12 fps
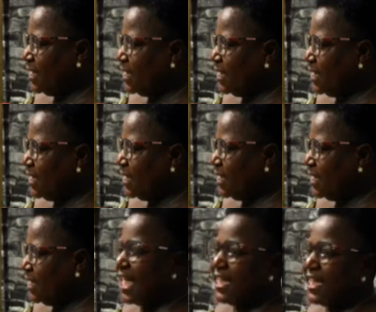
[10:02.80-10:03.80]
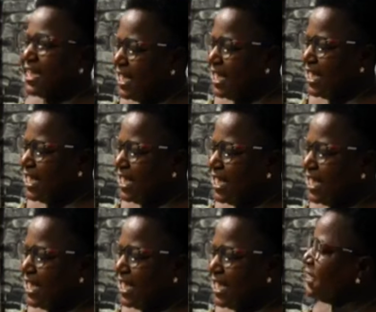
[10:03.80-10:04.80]
this letter G,
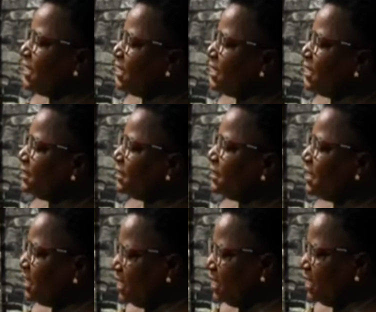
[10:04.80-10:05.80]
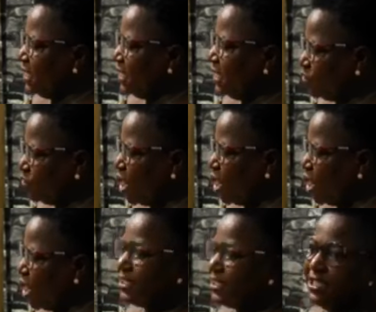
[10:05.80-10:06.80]
where in English we call
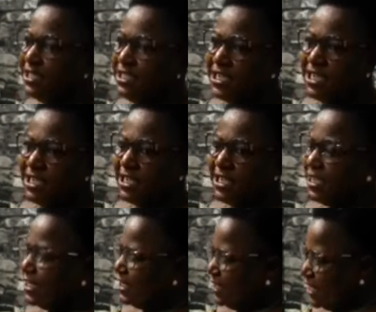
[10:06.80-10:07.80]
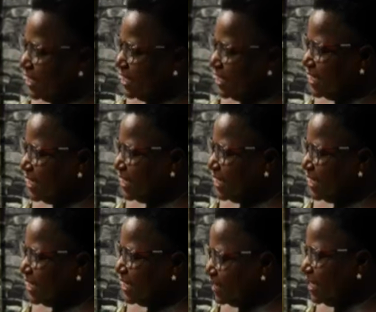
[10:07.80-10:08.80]
it G, G,
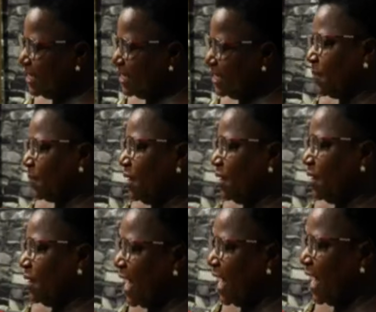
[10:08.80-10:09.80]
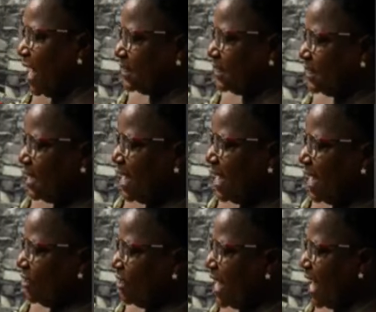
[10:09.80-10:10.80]
G, plus
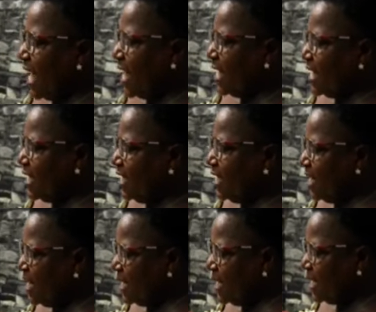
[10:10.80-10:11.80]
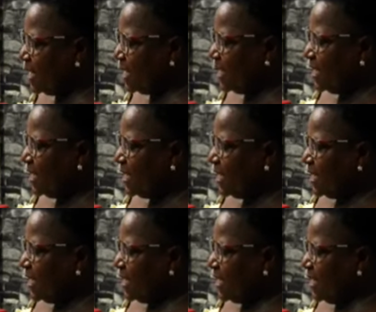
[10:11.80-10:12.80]
another E,
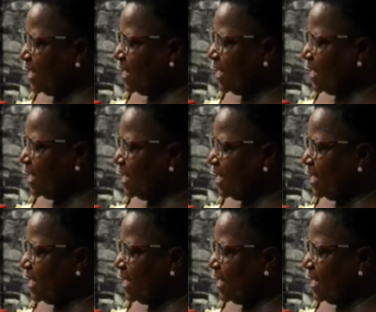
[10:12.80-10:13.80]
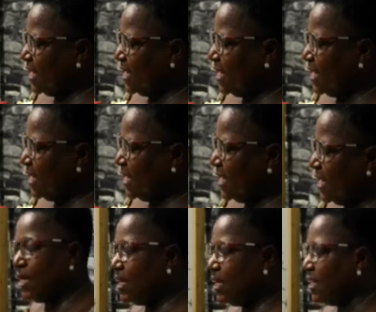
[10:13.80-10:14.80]
E,
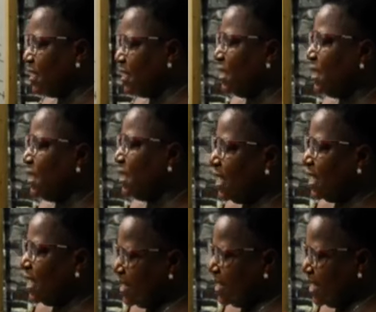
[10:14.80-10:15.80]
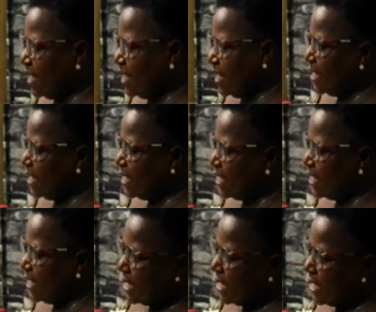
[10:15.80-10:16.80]
E, E,
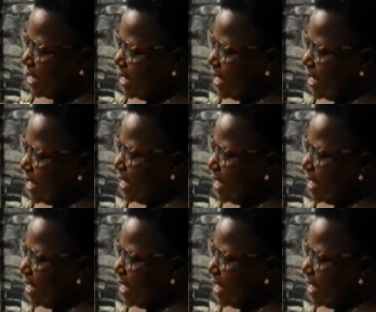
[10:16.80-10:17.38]
E.